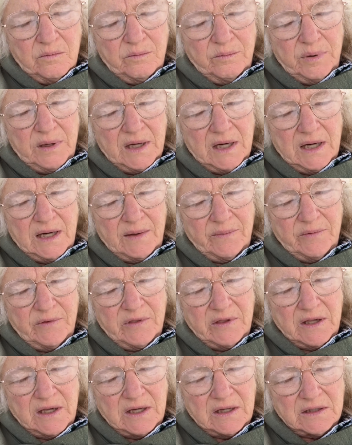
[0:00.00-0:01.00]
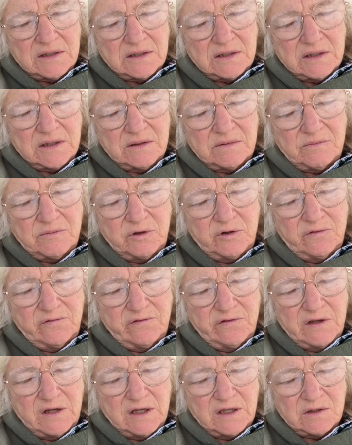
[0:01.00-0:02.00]
pick up things and move
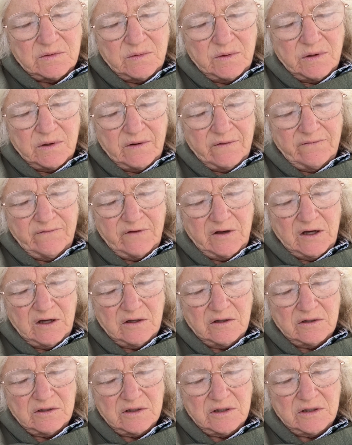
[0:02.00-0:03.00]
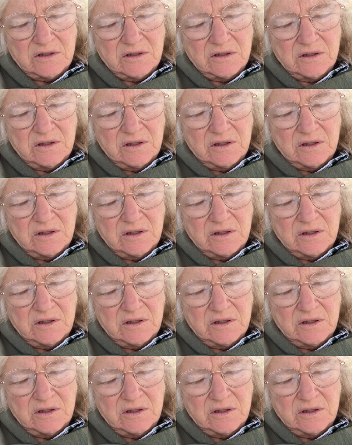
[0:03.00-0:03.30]
things with our fingers